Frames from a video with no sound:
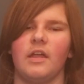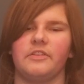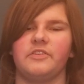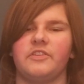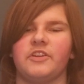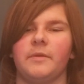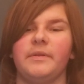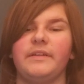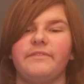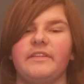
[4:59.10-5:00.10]
To determine
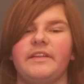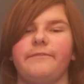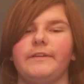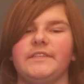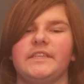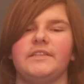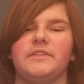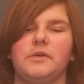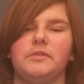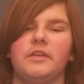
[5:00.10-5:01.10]
if the difference in
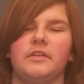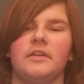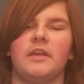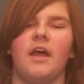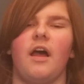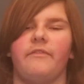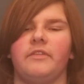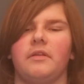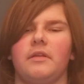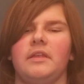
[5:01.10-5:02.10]
zone
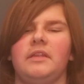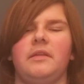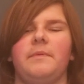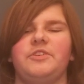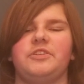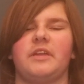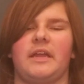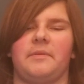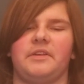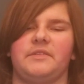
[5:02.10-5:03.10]
of inhibition
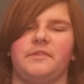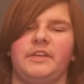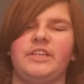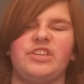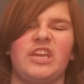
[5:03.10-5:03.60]
diameters for each